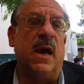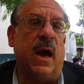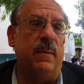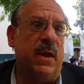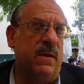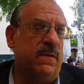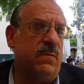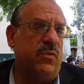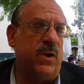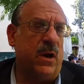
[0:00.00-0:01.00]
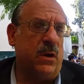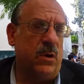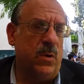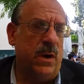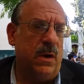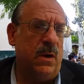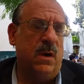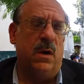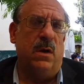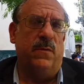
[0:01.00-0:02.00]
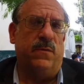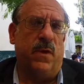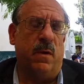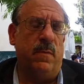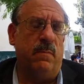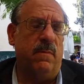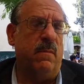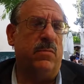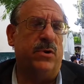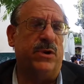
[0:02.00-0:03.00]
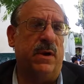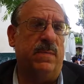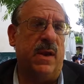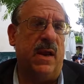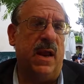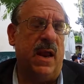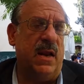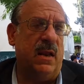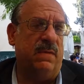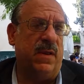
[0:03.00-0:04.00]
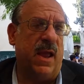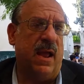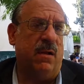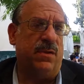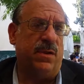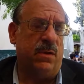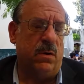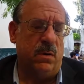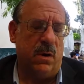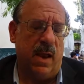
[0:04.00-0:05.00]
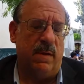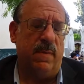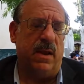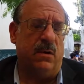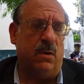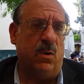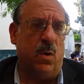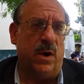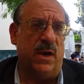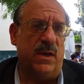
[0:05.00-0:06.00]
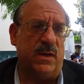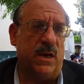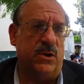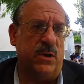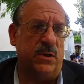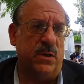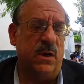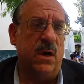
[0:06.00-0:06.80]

I'm even precluded from membership in any of the health and medical organizations.